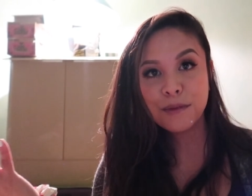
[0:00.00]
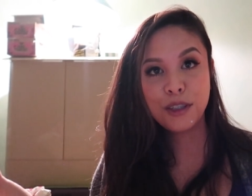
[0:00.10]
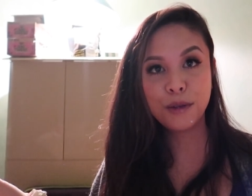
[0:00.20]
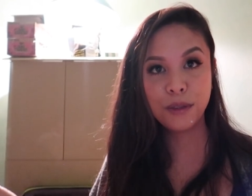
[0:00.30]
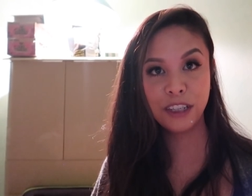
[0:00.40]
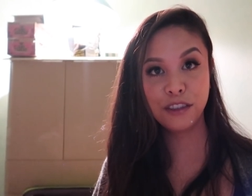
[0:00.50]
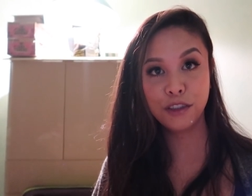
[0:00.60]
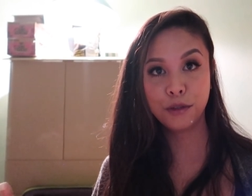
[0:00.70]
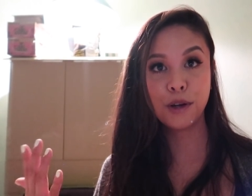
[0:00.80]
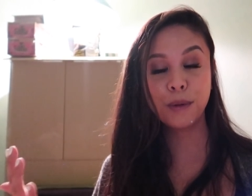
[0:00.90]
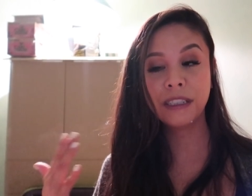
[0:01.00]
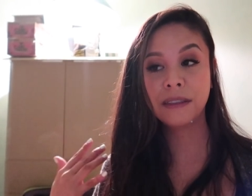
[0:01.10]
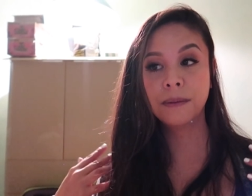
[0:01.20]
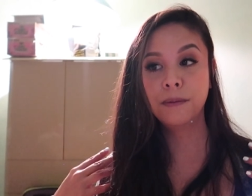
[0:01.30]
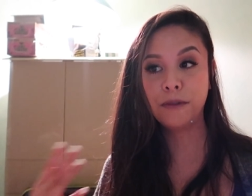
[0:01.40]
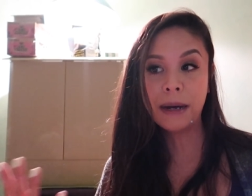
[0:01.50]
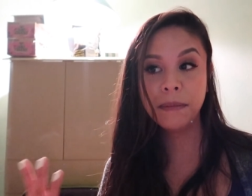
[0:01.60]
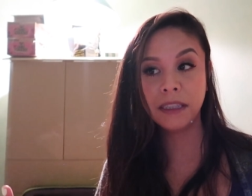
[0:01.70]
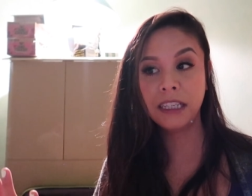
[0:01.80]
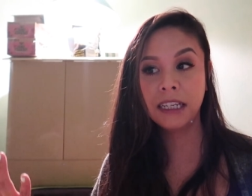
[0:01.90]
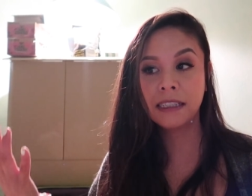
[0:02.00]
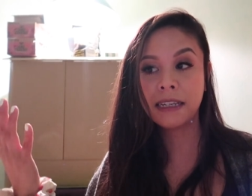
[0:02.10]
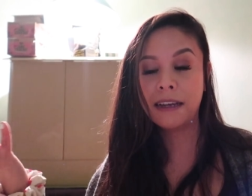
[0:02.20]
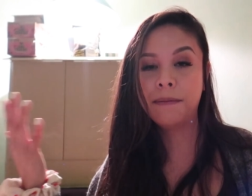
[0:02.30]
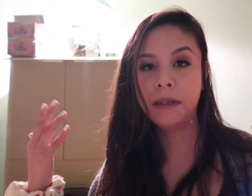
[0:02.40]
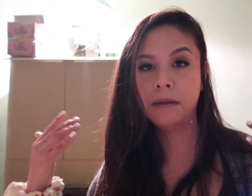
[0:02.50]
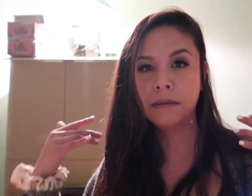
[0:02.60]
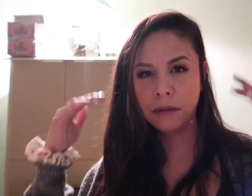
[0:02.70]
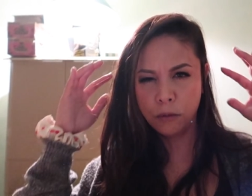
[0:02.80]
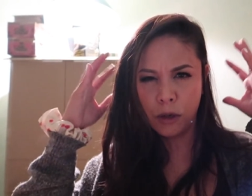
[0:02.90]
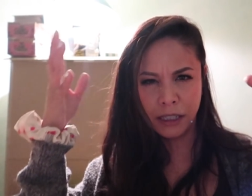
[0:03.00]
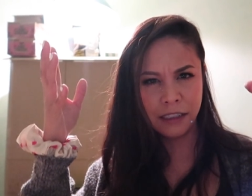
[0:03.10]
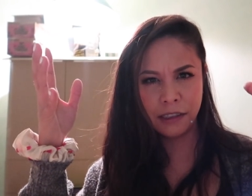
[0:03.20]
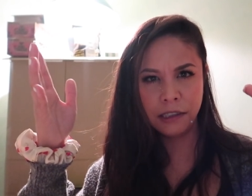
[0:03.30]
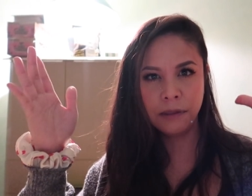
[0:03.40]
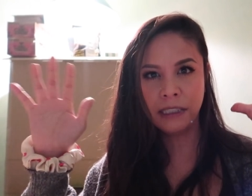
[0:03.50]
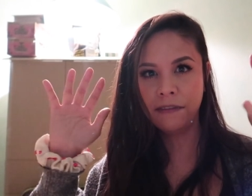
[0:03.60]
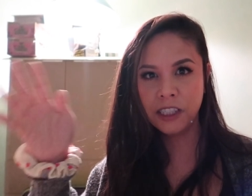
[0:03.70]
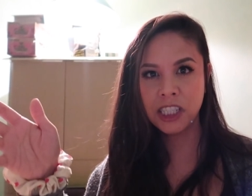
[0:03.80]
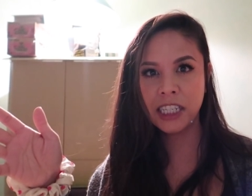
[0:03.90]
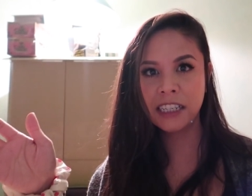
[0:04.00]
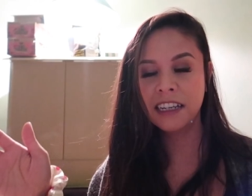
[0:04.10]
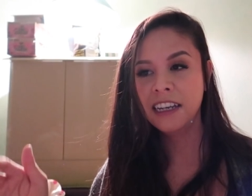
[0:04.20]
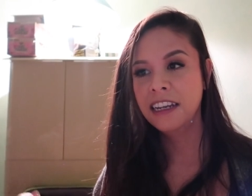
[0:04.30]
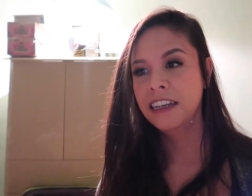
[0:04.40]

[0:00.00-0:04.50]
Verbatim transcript: we don't need to grow as rapidly as I've been wanting to and envisioning.